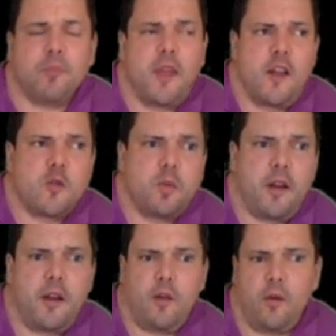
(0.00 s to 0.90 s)
H.
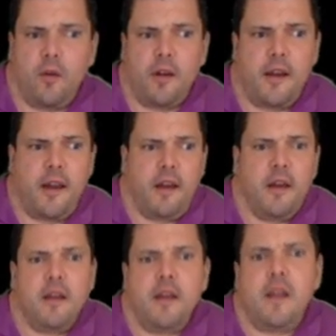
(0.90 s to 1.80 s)
pylori
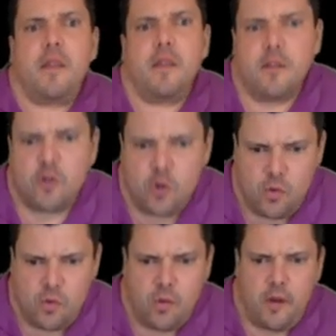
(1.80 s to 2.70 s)
in the
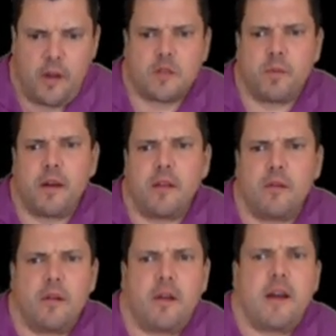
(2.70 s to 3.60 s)
stool, H.
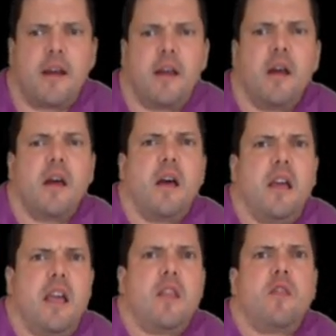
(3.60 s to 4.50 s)
pylori
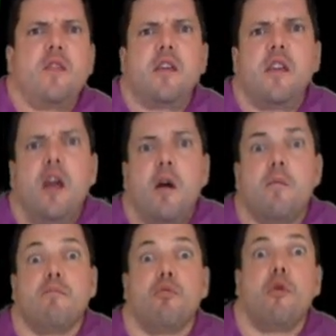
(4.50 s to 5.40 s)
in the
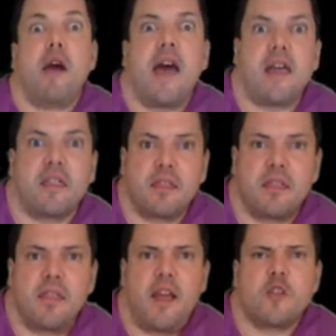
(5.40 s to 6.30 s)
breath,
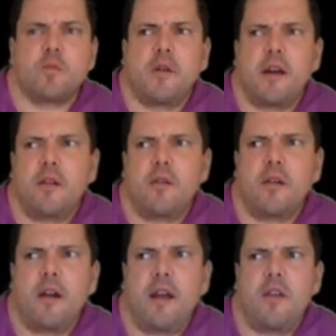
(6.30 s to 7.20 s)
H.
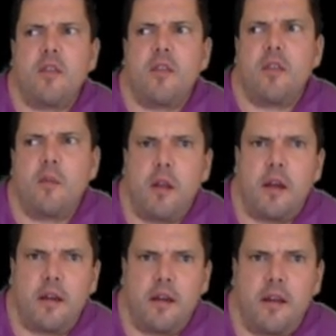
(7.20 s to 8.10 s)
pylori in the
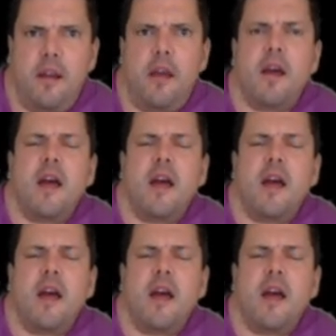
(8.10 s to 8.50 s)
blood.